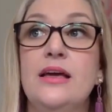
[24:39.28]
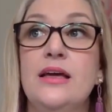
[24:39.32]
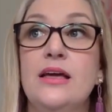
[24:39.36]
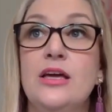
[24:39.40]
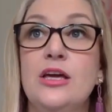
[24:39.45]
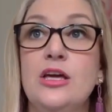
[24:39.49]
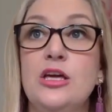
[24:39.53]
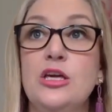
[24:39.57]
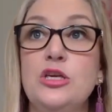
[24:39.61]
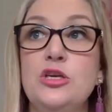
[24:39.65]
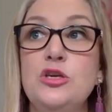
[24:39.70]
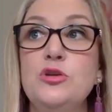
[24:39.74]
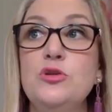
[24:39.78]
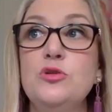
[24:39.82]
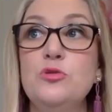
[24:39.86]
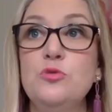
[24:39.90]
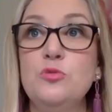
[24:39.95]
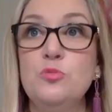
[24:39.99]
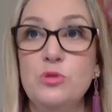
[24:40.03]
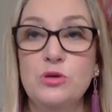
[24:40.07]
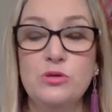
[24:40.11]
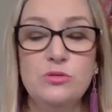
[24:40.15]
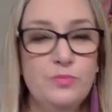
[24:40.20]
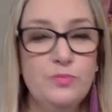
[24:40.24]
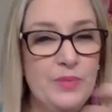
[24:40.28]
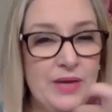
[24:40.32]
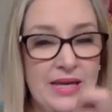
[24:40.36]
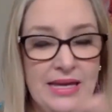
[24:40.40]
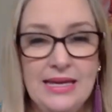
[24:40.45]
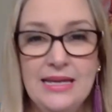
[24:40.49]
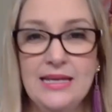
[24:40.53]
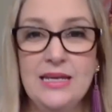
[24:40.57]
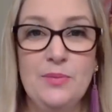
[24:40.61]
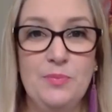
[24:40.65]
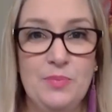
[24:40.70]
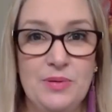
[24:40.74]
you will be in
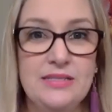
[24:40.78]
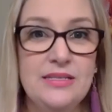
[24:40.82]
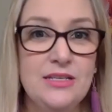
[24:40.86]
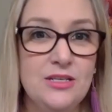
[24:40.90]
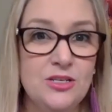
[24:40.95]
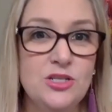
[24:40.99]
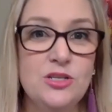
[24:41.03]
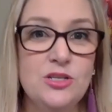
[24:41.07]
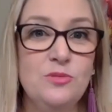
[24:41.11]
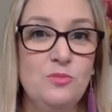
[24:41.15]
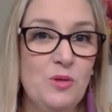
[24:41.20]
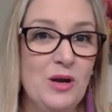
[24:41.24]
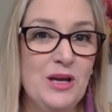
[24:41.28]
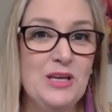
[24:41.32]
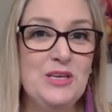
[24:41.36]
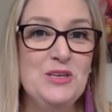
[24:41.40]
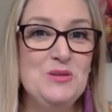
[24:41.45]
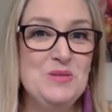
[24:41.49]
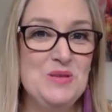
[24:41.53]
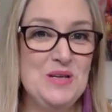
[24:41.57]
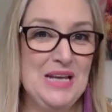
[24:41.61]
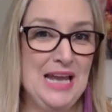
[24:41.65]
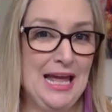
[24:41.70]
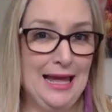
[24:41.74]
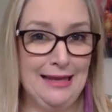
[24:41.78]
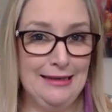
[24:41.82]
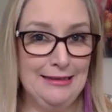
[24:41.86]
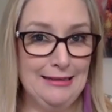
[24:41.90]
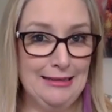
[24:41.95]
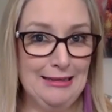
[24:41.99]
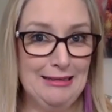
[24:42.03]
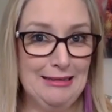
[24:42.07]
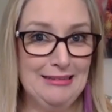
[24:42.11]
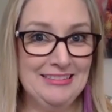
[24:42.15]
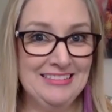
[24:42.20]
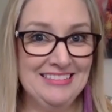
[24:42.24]
a position where you can handle
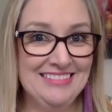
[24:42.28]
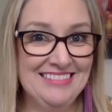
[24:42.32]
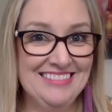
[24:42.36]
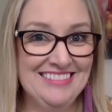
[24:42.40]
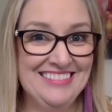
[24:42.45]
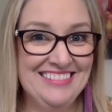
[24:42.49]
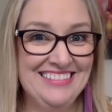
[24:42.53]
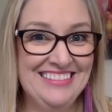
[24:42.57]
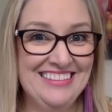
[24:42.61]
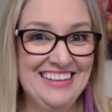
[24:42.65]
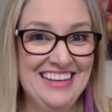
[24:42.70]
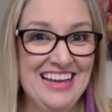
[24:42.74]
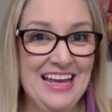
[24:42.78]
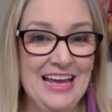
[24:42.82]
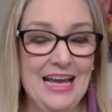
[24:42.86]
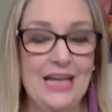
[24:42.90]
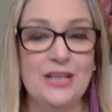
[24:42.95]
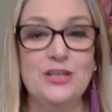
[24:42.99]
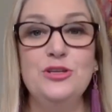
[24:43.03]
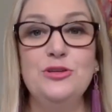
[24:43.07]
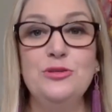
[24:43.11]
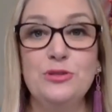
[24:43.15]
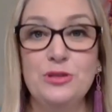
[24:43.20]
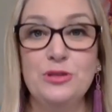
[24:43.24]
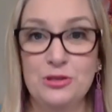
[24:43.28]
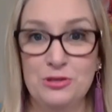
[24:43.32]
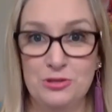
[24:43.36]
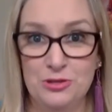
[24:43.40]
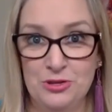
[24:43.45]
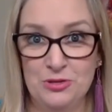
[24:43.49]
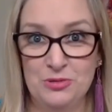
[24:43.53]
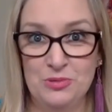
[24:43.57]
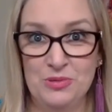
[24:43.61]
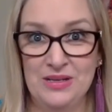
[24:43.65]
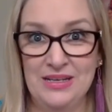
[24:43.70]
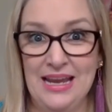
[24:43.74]
it. And you can
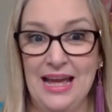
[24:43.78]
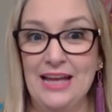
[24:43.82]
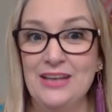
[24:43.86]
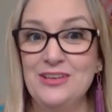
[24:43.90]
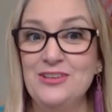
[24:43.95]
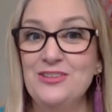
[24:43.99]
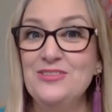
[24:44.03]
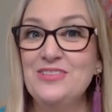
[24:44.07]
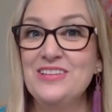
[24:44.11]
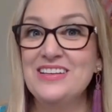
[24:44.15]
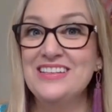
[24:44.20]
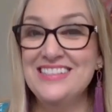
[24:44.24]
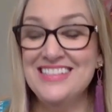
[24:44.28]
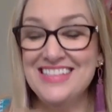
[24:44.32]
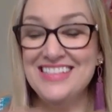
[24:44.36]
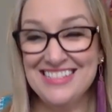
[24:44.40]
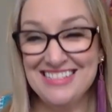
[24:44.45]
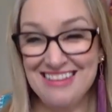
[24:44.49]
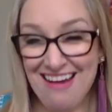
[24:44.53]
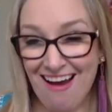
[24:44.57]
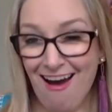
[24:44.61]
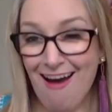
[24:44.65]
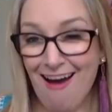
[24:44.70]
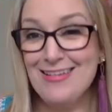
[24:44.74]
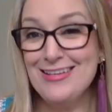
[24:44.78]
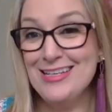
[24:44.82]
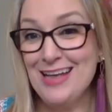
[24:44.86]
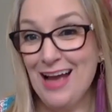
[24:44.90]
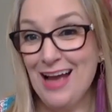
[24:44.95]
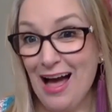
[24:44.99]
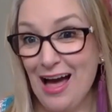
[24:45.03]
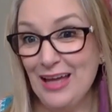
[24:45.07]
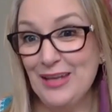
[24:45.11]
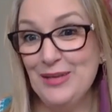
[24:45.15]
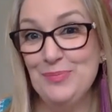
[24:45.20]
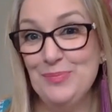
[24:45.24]
do it, and you can start to
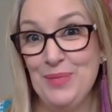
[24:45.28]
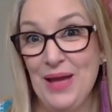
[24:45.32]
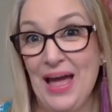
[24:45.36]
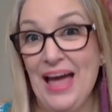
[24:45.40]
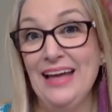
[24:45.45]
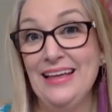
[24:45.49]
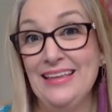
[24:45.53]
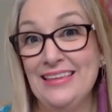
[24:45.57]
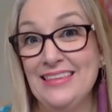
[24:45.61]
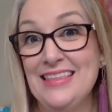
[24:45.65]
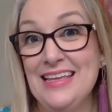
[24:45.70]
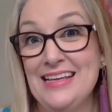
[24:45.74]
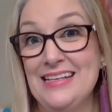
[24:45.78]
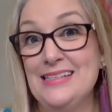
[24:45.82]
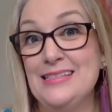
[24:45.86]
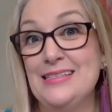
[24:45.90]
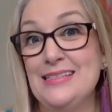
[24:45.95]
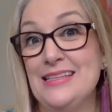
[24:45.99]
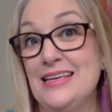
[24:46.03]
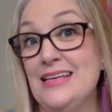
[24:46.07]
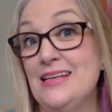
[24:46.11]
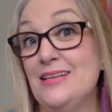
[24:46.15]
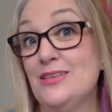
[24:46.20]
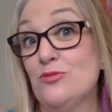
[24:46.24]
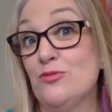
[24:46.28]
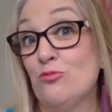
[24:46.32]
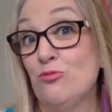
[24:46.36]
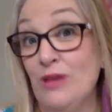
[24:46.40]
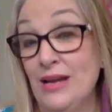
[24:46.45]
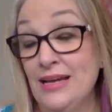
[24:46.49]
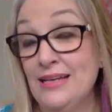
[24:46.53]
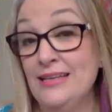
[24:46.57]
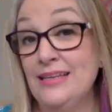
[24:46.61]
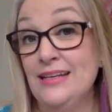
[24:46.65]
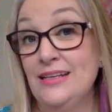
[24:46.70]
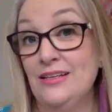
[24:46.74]
unpack these things,
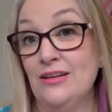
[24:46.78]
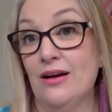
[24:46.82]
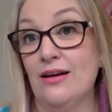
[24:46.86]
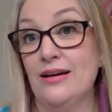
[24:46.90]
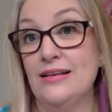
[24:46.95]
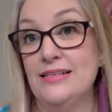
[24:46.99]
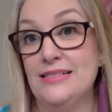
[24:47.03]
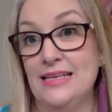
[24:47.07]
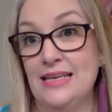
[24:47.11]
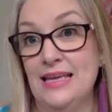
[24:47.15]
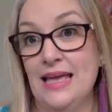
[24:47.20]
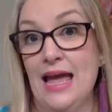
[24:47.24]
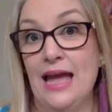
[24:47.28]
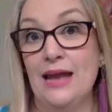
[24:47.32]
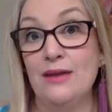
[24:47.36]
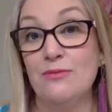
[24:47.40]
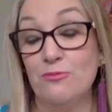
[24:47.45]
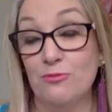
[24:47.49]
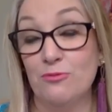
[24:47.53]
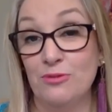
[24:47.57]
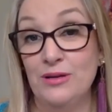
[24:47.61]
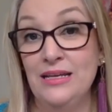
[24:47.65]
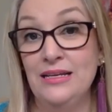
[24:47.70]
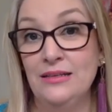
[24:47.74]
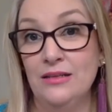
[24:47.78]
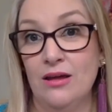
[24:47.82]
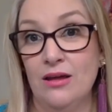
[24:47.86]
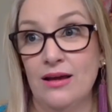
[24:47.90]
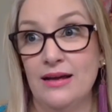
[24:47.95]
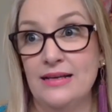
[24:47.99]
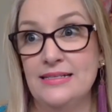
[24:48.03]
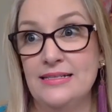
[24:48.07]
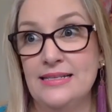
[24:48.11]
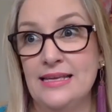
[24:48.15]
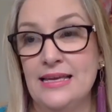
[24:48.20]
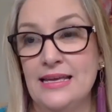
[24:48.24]
recognizing and
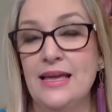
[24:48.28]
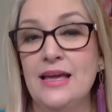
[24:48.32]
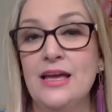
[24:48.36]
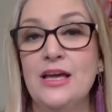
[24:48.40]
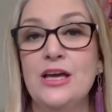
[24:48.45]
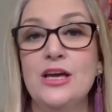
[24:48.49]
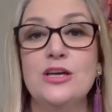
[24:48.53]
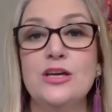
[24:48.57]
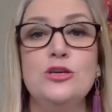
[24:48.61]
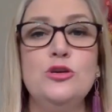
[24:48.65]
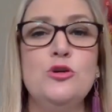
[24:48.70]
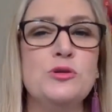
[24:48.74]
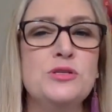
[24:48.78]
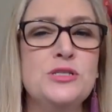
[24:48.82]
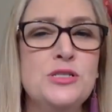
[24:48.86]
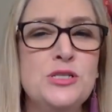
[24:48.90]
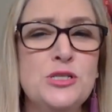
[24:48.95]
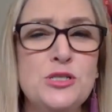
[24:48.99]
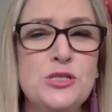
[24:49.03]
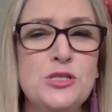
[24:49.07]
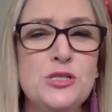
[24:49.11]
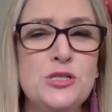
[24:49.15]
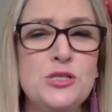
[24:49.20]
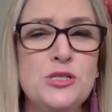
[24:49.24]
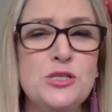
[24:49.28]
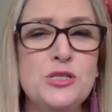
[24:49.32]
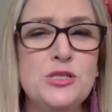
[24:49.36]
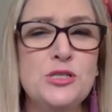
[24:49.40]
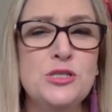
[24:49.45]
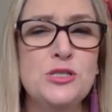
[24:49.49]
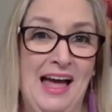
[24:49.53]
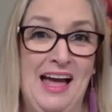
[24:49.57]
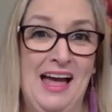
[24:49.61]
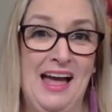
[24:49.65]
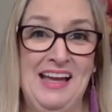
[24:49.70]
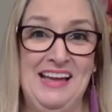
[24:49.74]
realizing you're so
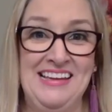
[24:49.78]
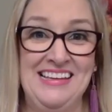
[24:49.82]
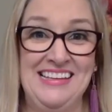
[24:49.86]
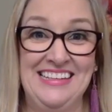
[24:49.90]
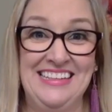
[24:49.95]
okay.